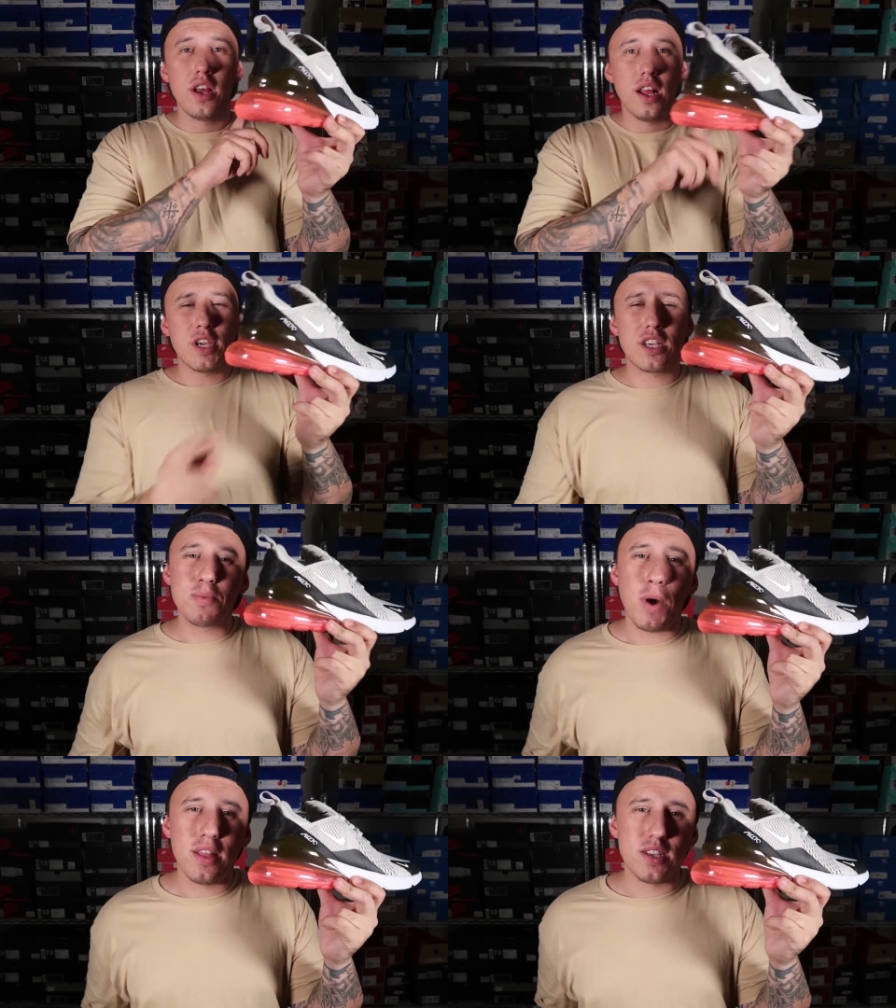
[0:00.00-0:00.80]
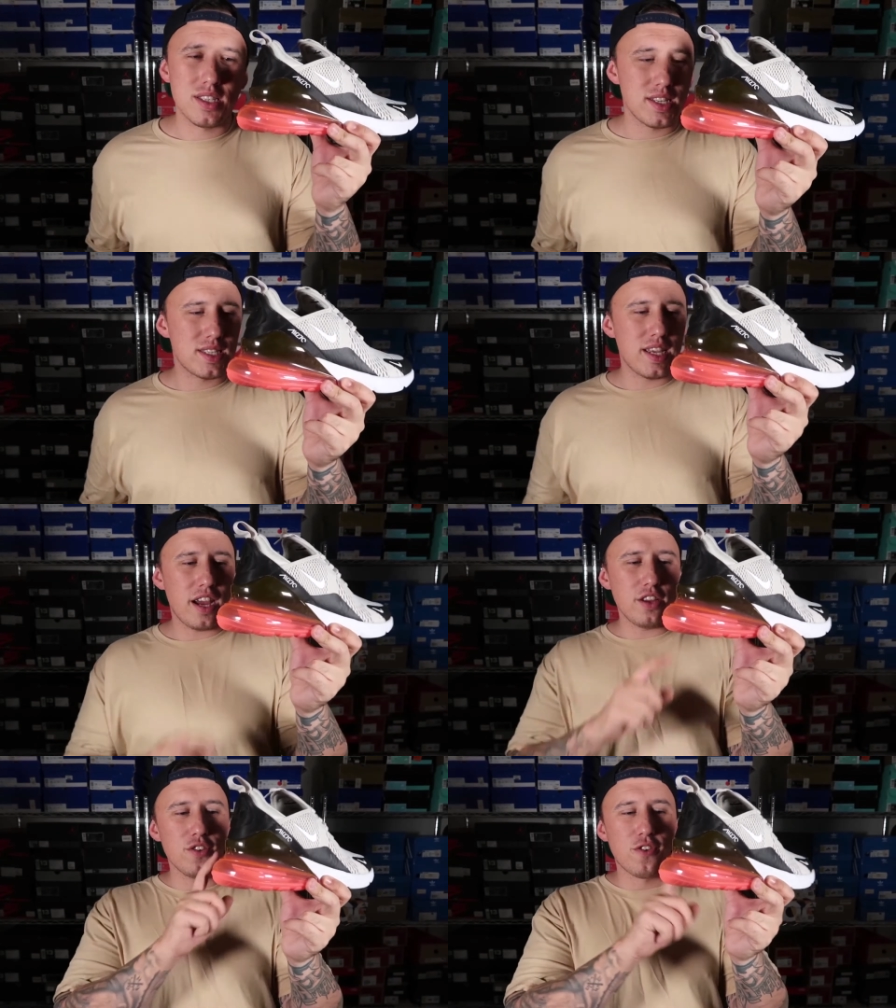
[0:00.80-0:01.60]
Biggest part that sticks
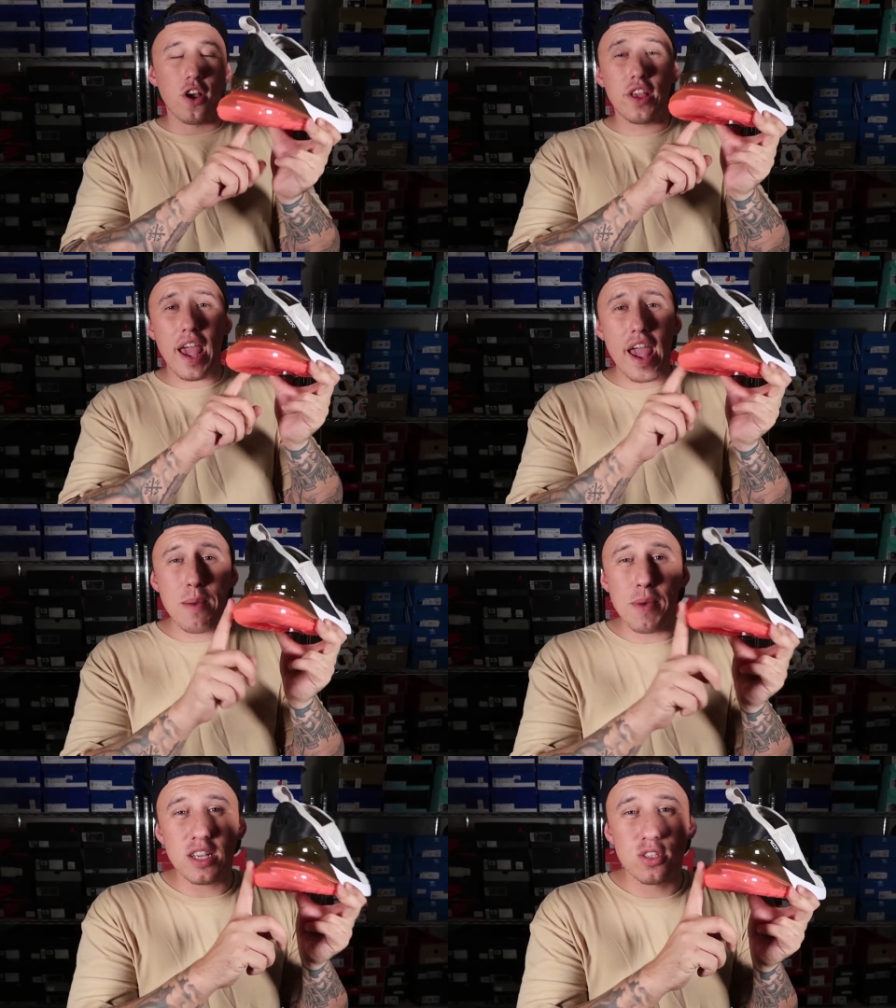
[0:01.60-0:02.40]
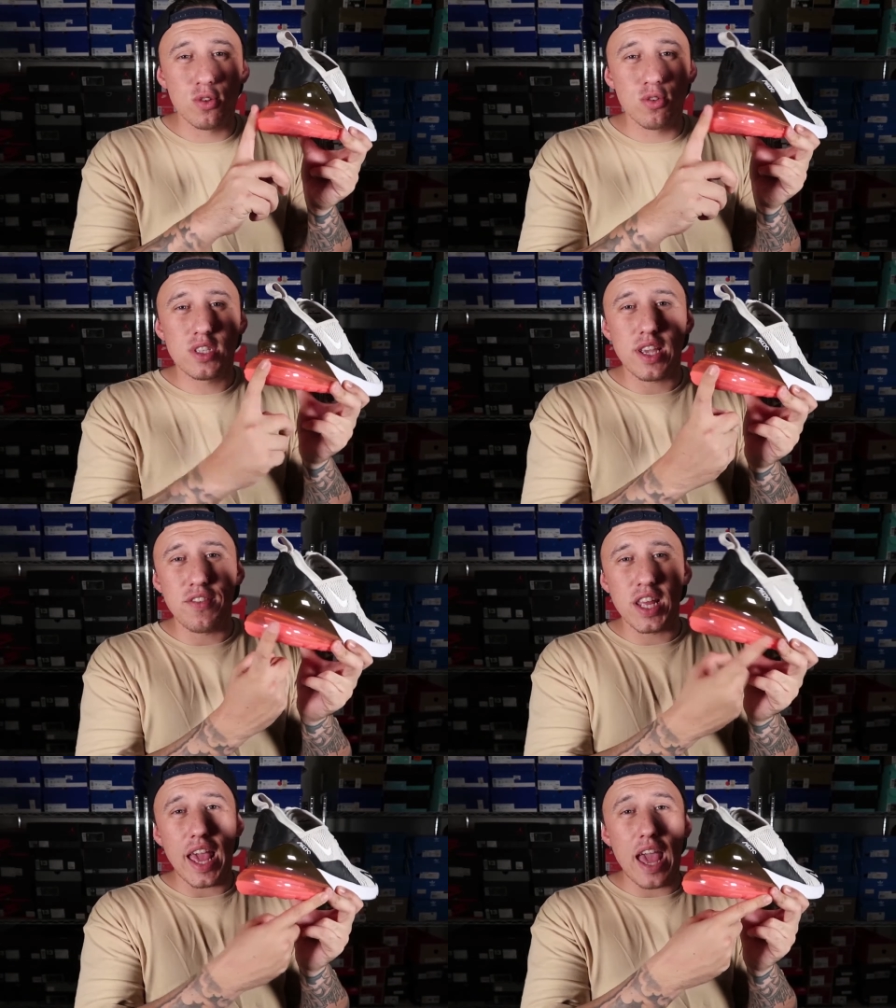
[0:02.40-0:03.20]
out, you've got your Air Max
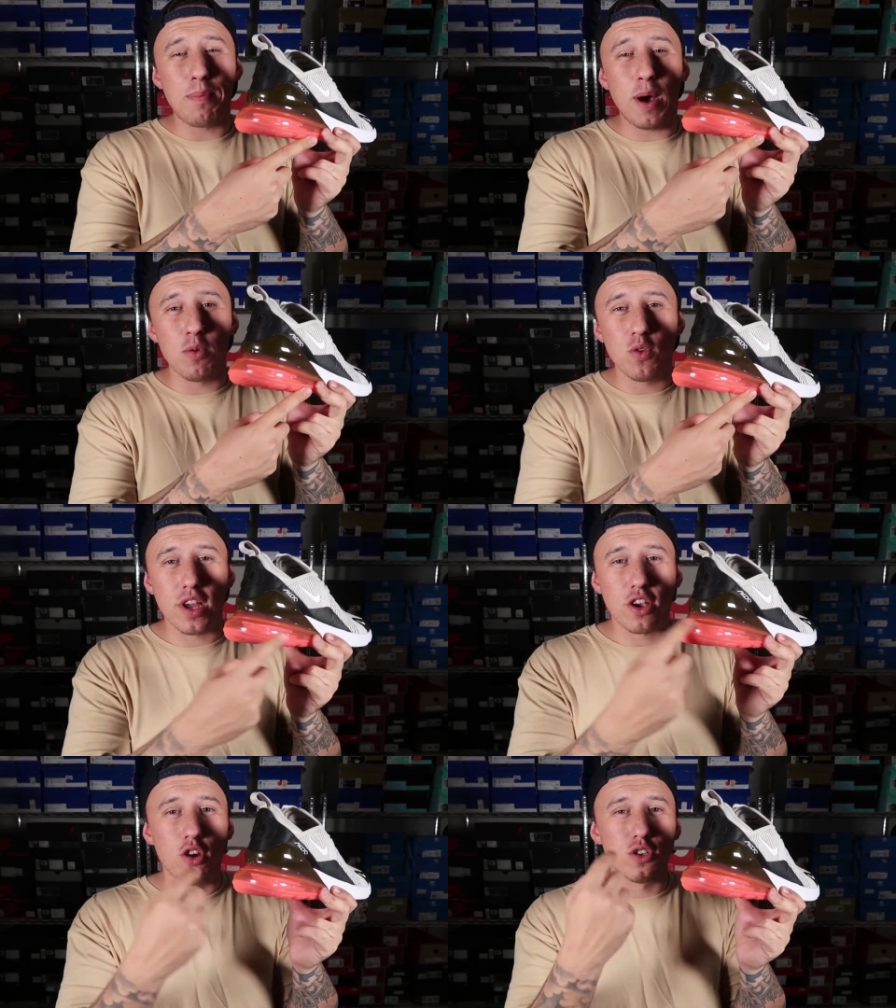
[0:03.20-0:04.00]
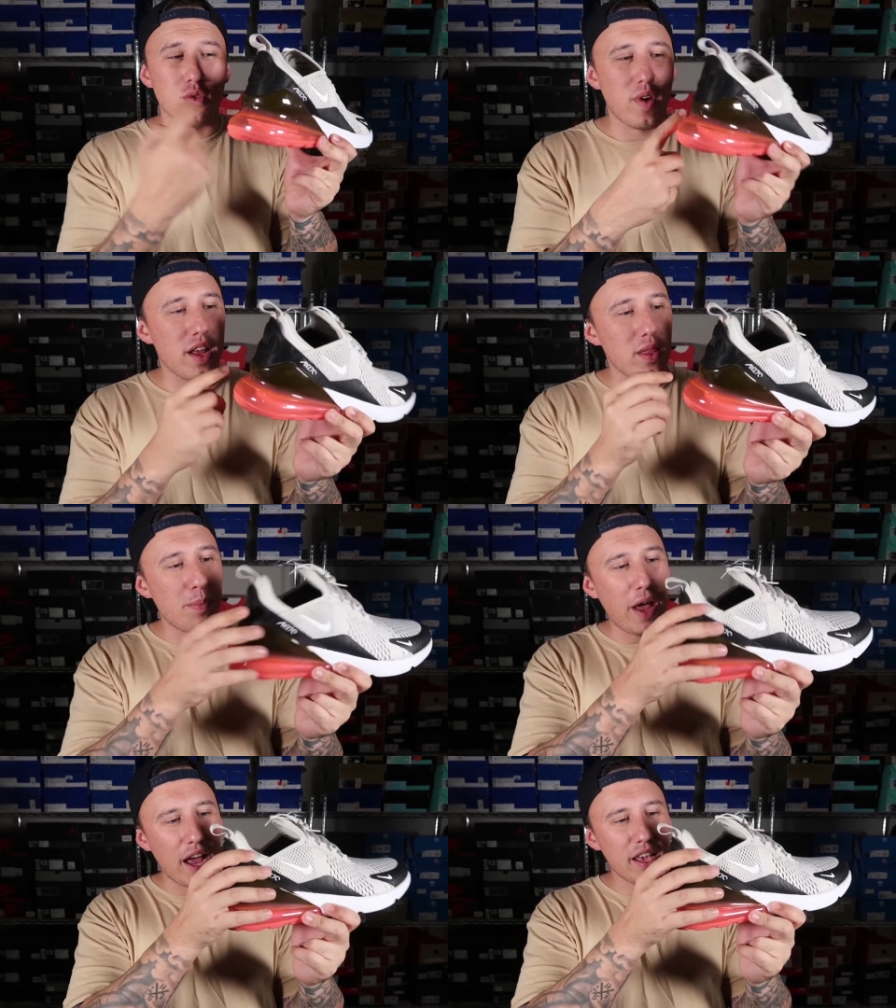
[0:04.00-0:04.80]
270 air bubble that goes around the
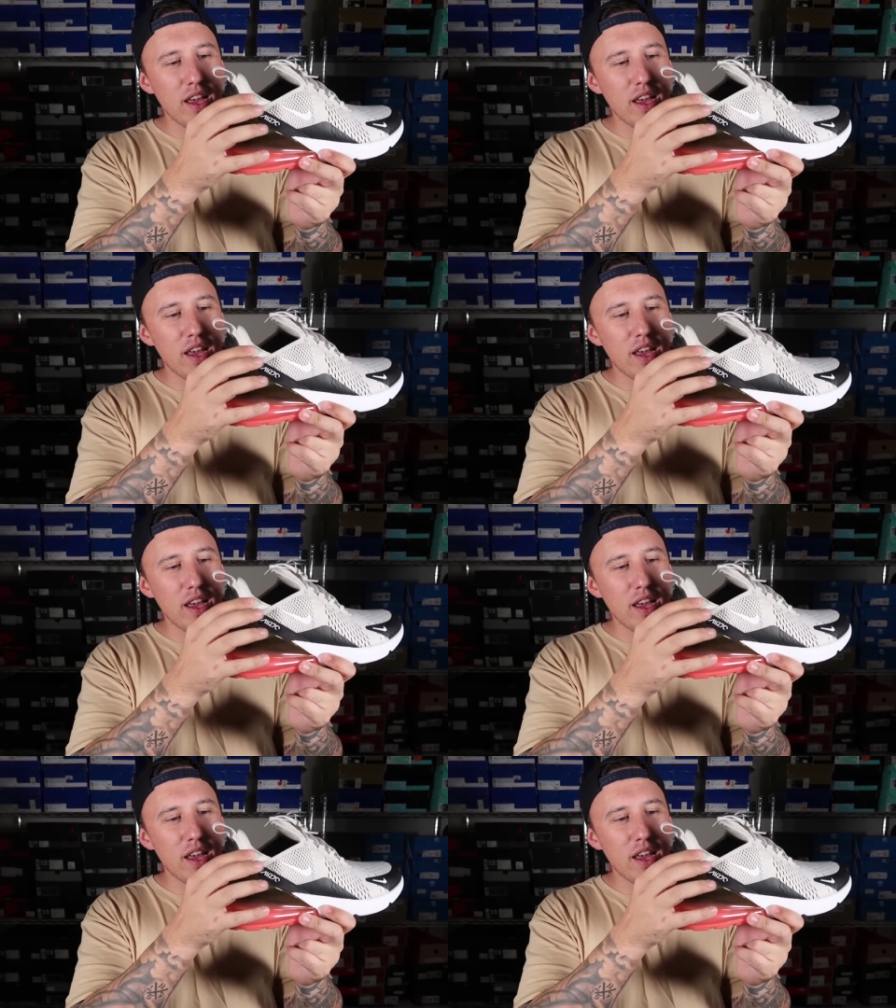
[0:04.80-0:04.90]
back.